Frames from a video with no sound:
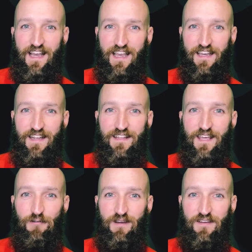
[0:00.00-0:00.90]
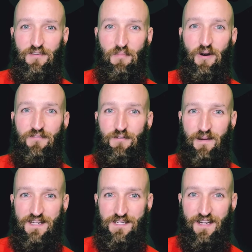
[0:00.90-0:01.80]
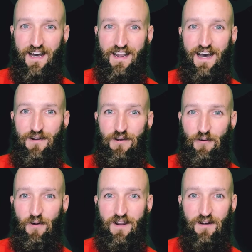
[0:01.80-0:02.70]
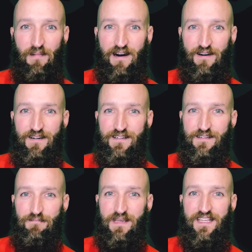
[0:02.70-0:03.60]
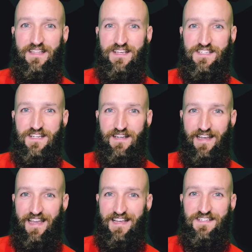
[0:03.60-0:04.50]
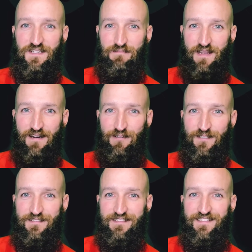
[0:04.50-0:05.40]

and they will give you more information on how to inquire about meeting this handsome devil.